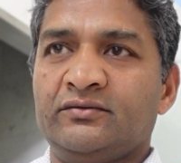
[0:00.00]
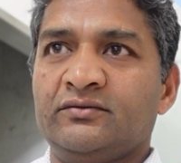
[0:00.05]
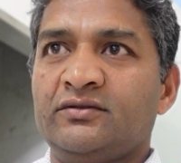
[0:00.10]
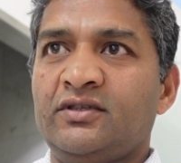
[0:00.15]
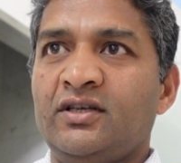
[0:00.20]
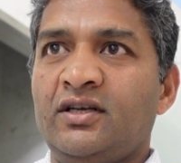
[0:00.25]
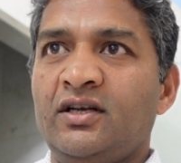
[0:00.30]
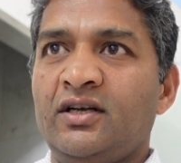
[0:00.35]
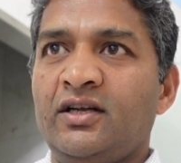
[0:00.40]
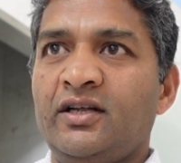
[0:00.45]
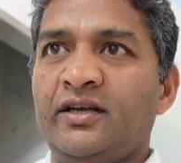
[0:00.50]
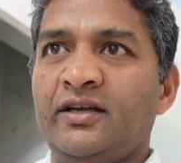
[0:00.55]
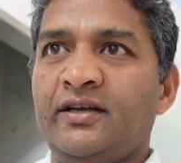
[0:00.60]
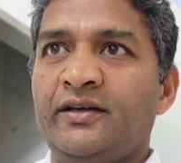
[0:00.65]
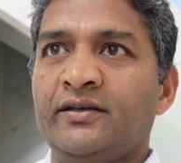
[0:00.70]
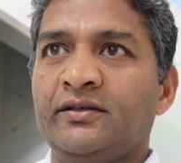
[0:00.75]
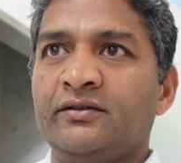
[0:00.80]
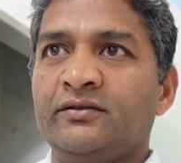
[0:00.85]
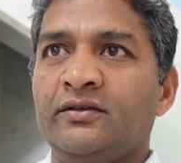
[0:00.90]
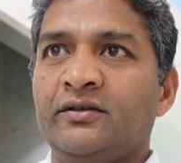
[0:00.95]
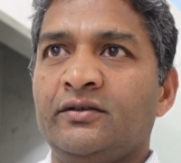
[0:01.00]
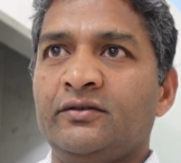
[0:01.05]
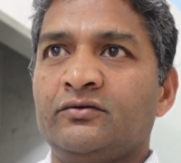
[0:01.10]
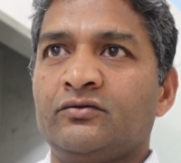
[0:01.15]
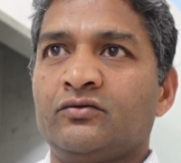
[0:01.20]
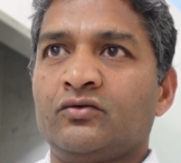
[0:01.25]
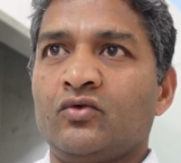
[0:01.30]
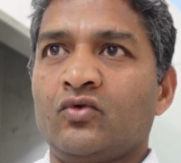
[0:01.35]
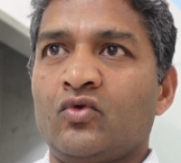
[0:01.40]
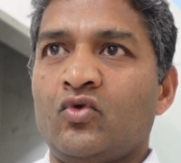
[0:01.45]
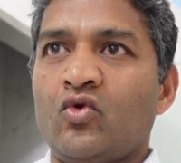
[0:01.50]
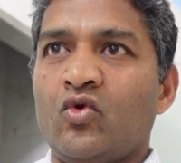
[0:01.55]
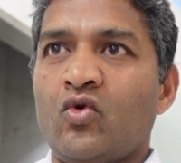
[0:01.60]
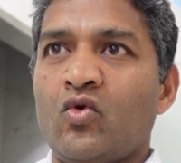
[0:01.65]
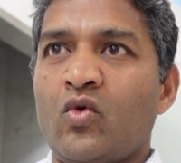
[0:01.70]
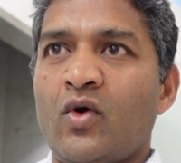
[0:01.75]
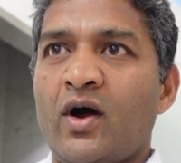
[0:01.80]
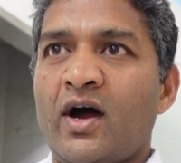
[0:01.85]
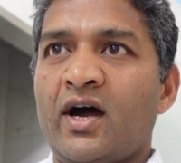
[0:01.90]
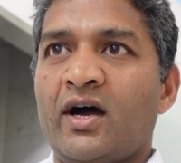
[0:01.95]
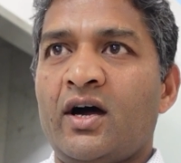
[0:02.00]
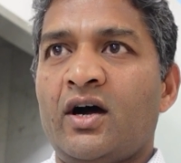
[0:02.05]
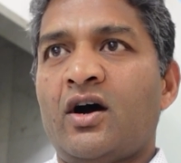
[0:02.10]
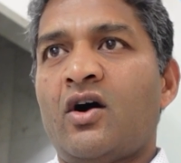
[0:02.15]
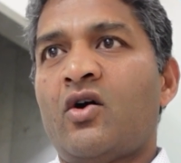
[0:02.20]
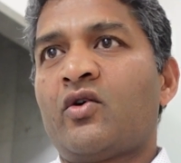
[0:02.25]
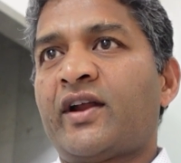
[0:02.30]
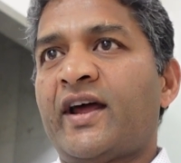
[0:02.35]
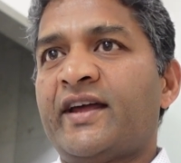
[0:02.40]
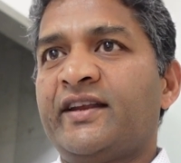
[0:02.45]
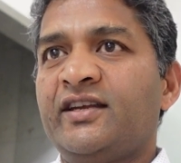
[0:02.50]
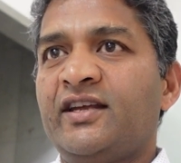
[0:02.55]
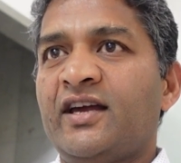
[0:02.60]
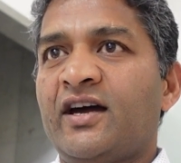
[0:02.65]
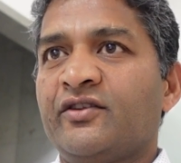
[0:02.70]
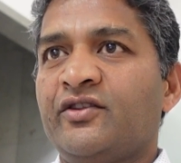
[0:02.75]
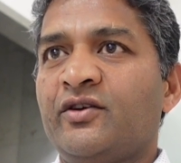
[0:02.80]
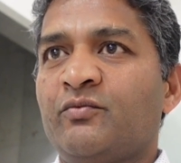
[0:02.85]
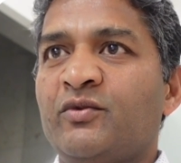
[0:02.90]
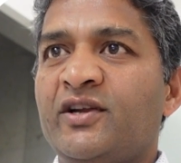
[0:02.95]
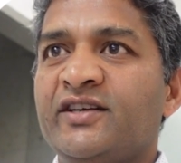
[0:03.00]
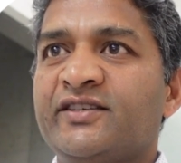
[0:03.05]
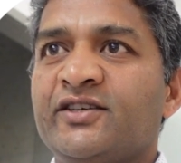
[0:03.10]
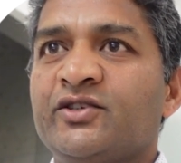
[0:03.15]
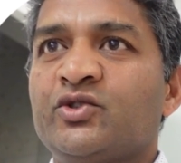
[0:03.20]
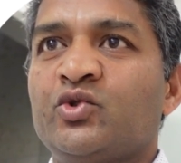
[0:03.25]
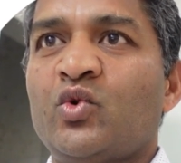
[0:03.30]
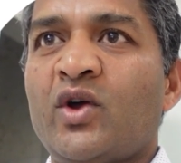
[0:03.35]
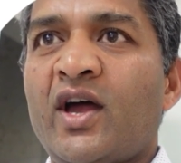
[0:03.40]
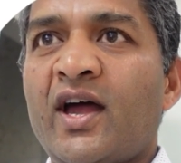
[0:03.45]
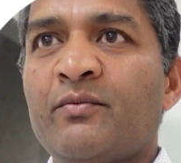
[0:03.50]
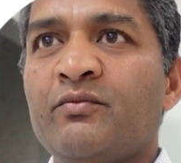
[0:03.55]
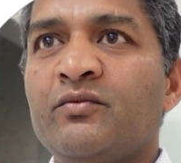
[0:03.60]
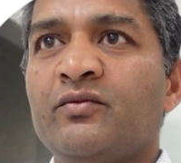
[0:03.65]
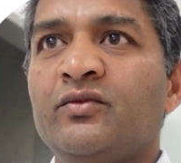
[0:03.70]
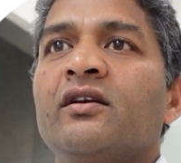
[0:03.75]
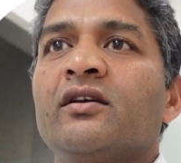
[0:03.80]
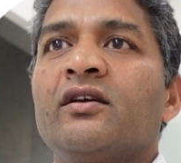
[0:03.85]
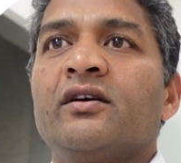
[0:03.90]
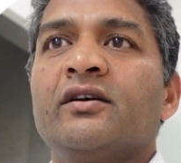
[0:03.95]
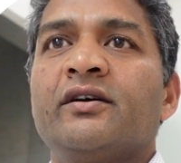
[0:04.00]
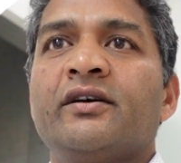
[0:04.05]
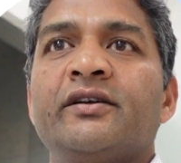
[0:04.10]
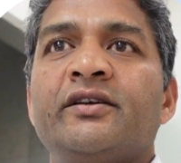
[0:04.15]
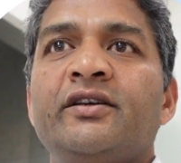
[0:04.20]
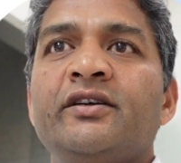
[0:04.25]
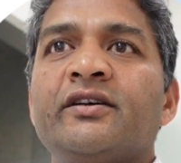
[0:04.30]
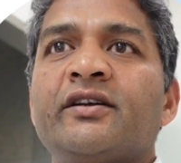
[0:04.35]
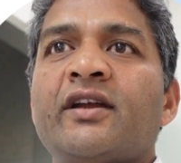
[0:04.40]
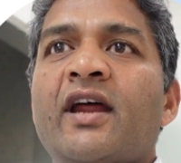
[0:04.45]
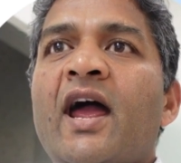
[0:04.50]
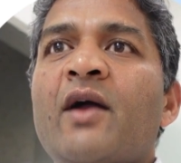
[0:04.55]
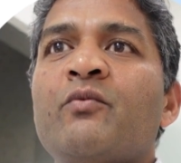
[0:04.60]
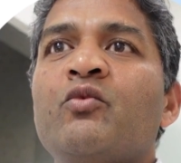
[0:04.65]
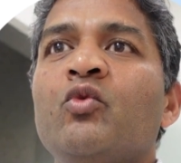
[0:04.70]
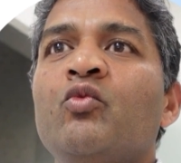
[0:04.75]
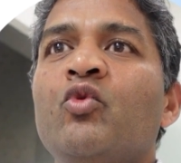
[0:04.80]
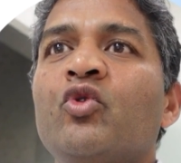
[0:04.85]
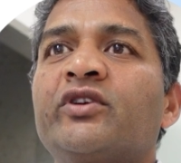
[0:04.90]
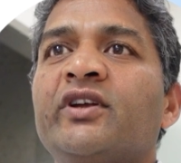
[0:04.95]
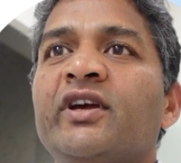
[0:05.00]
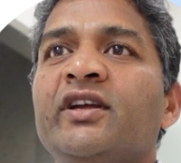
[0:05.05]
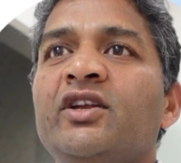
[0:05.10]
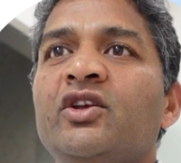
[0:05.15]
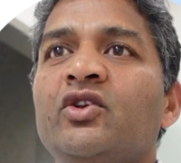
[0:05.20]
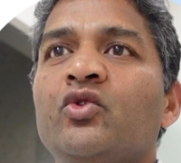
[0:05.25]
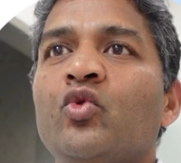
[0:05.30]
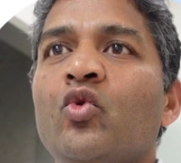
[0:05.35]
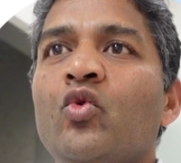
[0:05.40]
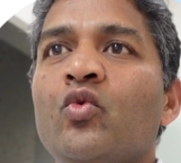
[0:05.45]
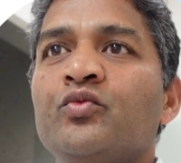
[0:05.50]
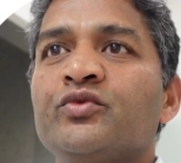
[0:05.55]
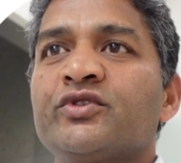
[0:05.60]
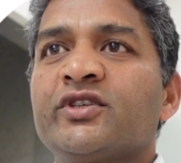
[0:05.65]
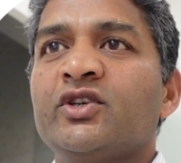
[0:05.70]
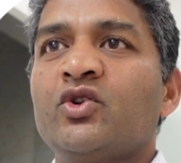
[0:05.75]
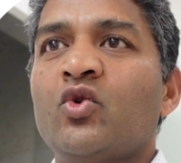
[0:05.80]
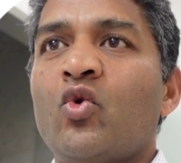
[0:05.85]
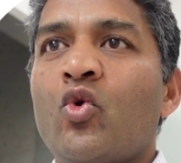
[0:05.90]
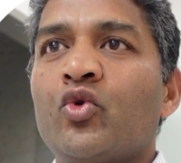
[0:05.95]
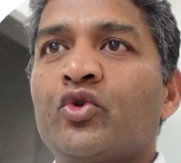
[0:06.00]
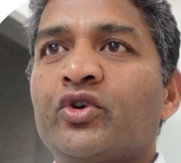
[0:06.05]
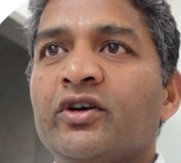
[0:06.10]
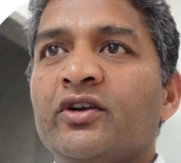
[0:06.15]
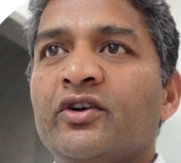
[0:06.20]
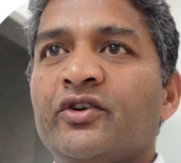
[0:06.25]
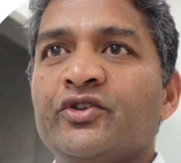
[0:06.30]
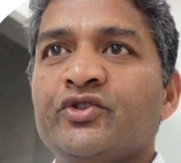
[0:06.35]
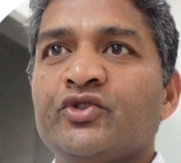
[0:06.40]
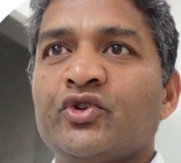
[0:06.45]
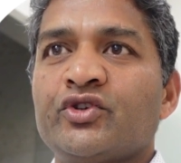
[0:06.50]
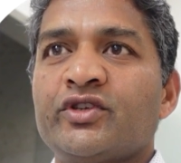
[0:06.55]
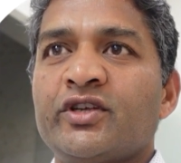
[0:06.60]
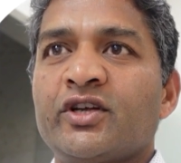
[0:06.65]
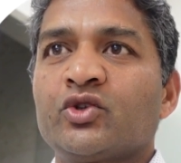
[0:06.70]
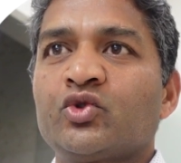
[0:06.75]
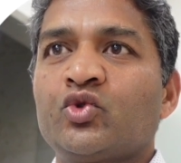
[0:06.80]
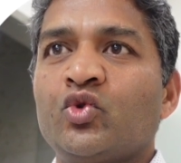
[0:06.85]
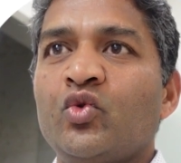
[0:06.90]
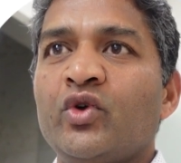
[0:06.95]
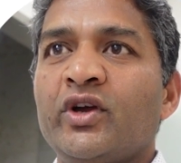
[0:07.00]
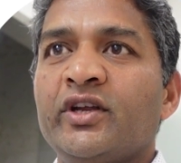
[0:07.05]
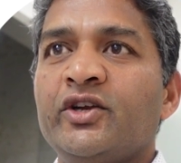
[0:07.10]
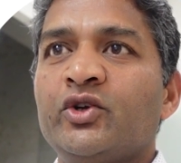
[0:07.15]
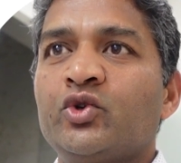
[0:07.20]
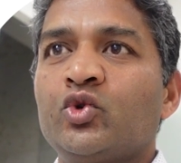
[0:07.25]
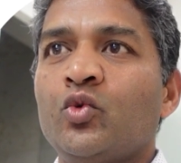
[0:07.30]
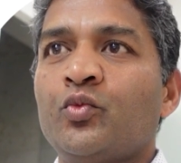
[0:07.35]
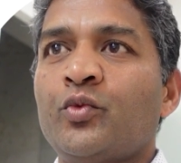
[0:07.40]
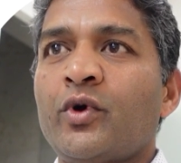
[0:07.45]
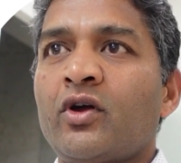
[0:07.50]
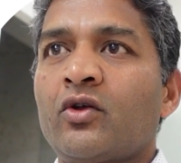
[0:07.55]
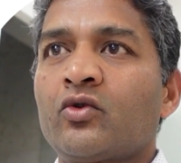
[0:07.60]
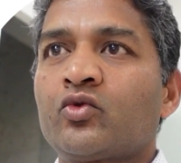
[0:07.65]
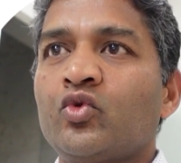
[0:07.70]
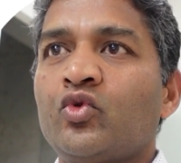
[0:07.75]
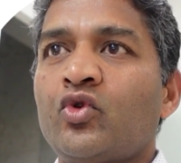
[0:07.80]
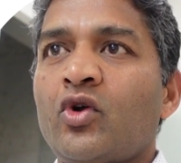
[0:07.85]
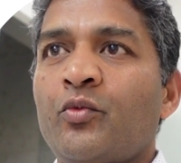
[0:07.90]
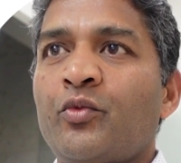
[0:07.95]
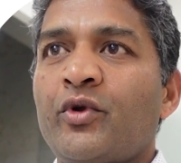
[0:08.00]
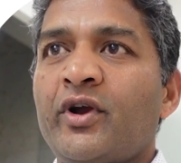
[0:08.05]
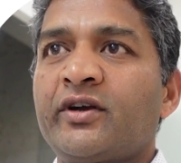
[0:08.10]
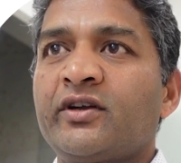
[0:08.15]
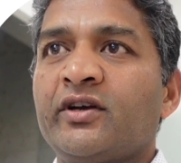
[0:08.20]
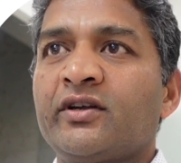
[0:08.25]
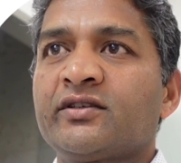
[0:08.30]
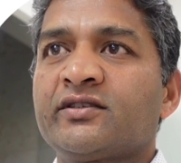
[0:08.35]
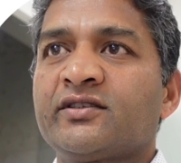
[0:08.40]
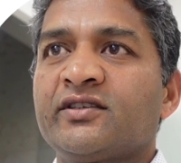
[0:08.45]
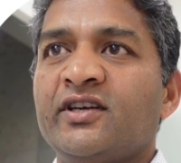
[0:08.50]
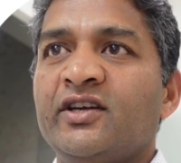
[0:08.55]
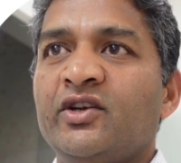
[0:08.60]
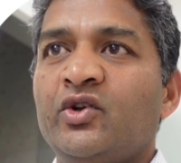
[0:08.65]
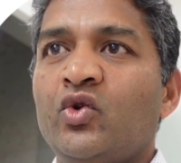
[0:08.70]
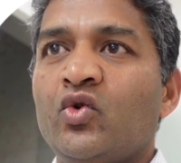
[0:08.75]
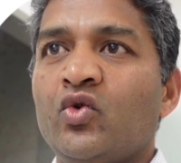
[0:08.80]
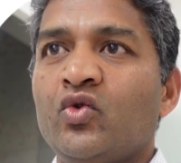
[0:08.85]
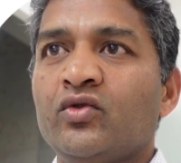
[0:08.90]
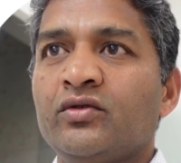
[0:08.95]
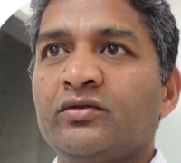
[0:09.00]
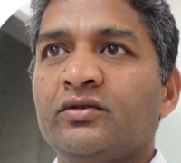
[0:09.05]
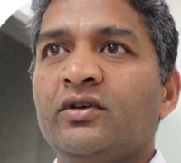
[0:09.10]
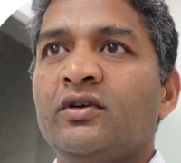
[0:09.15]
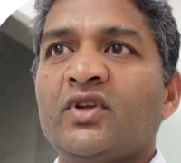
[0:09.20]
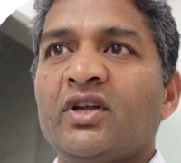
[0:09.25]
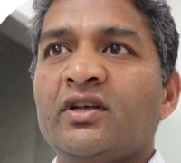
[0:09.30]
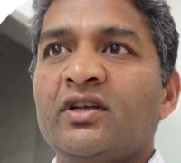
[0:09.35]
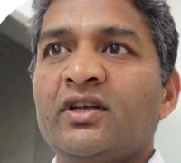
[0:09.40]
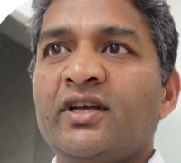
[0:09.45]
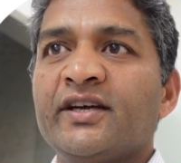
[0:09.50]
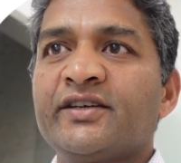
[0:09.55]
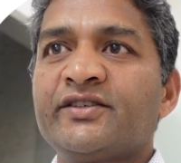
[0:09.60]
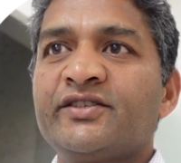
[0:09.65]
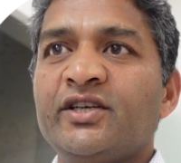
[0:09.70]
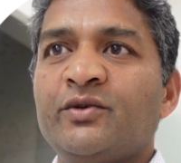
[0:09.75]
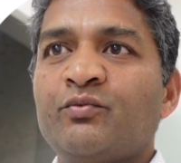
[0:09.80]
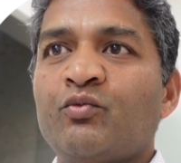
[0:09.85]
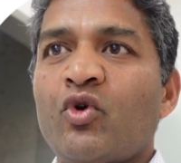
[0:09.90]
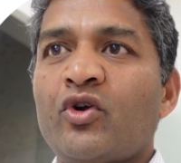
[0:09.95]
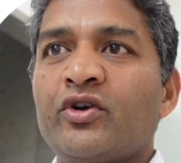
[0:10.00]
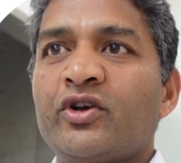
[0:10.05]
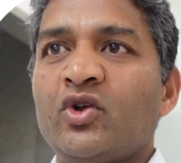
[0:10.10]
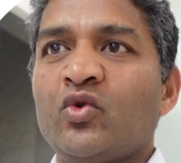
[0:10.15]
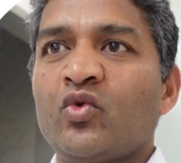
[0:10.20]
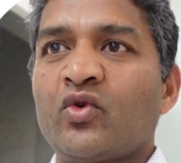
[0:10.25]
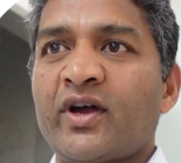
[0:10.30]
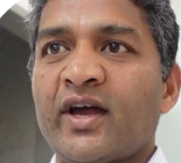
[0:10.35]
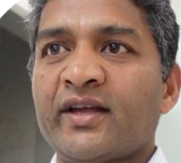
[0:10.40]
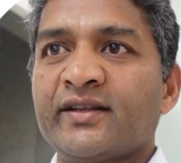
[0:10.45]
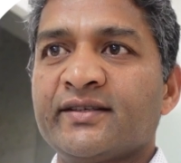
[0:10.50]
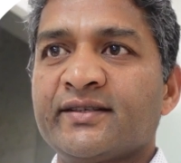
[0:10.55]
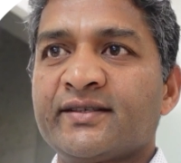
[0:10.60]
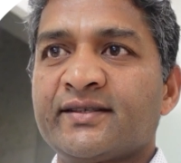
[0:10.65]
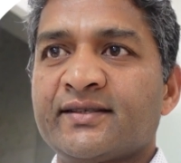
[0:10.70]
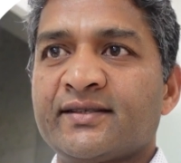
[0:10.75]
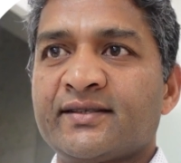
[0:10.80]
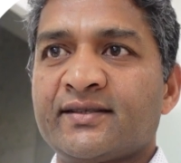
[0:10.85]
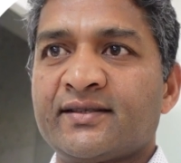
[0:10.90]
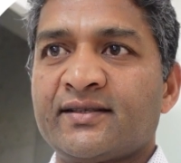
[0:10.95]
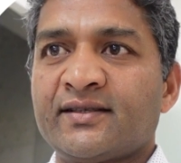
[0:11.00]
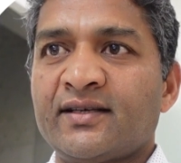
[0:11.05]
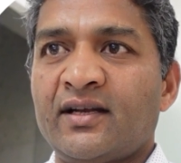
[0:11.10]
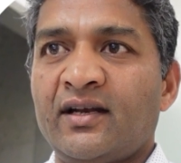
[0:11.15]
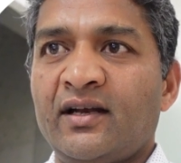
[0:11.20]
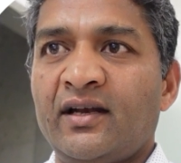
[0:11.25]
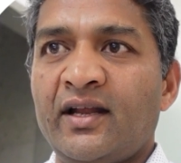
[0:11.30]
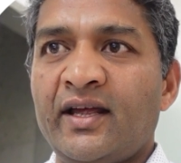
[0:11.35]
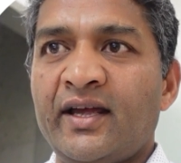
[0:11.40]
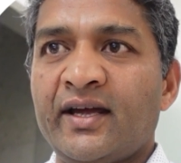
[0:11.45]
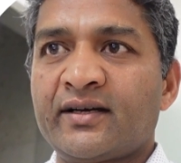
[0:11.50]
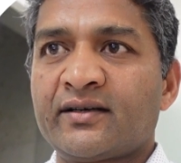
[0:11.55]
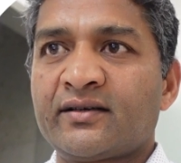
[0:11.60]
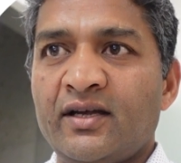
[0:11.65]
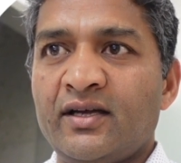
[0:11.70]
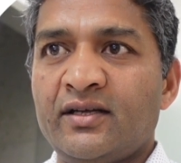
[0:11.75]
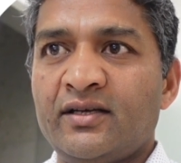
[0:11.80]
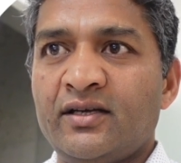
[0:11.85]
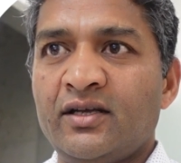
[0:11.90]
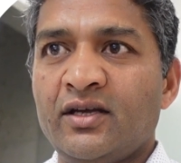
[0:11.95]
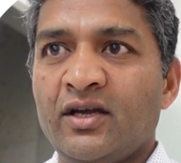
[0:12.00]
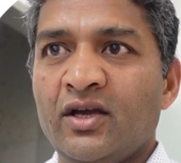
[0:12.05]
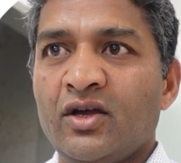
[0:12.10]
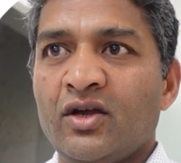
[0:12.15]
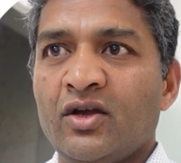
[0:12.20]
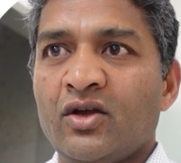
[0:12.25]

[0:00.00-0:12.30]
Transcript: Delhi, Goa, or any other places you have. Here, have you booked any rooms in hotel resort through any tour operator? Say no. Exit point, you can select any.